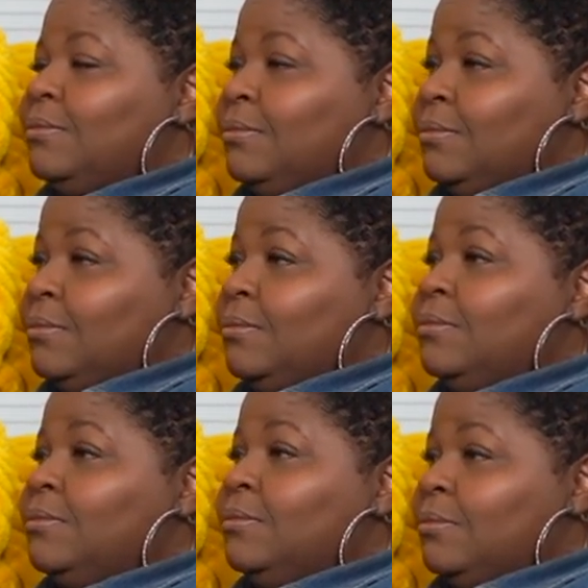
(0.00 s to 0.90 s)

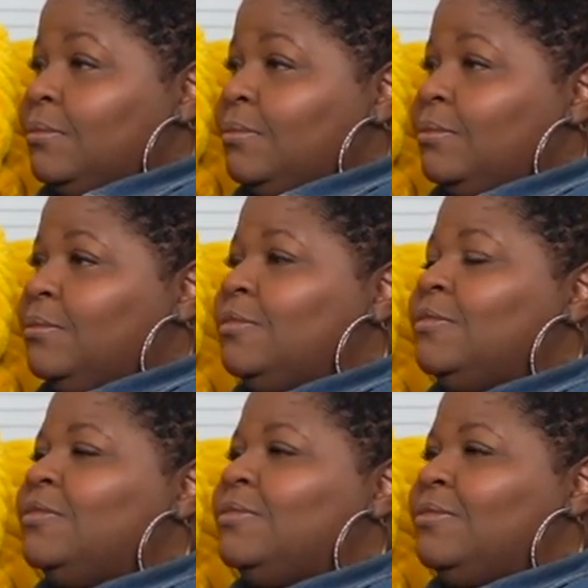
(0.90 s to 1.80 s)

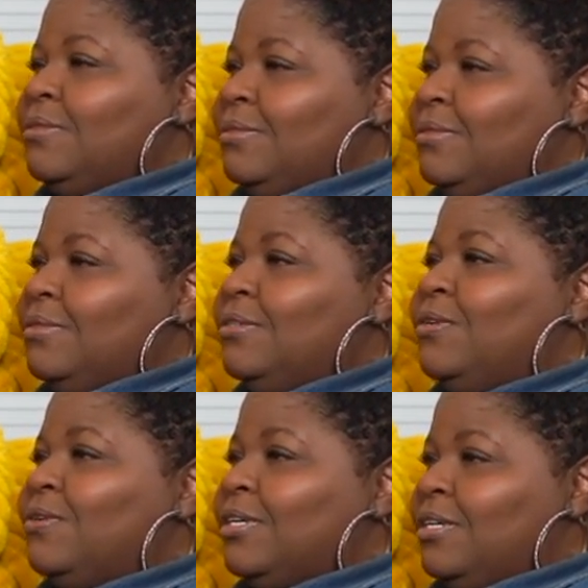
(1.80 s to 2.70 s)

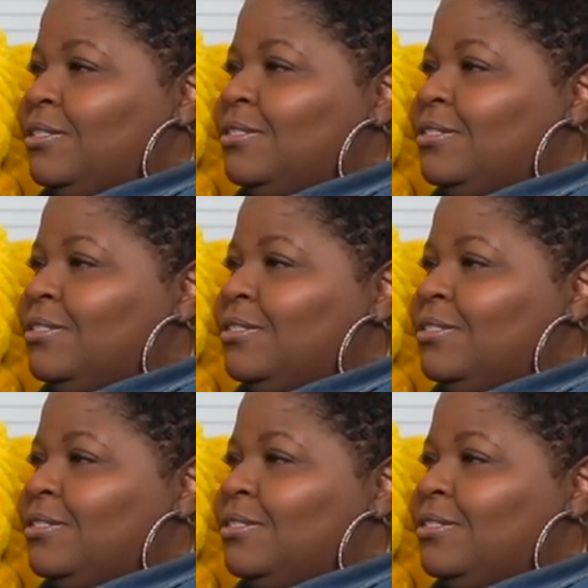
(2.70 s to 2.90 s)
(not speaking)